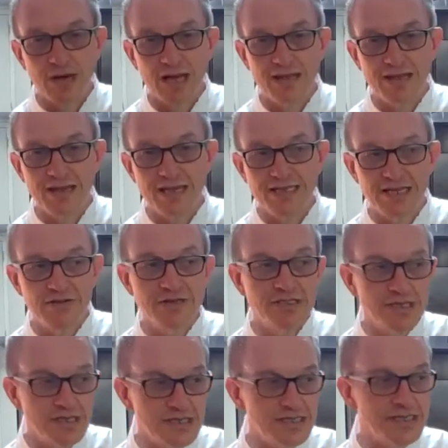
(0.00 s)
And I think it's
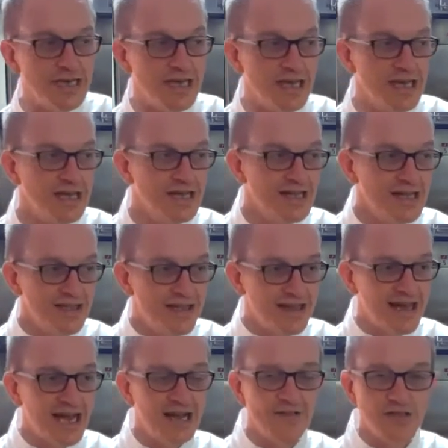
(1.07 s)
interesting to see
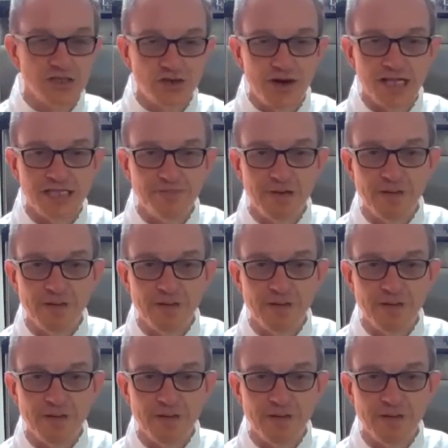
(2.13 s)
the trends.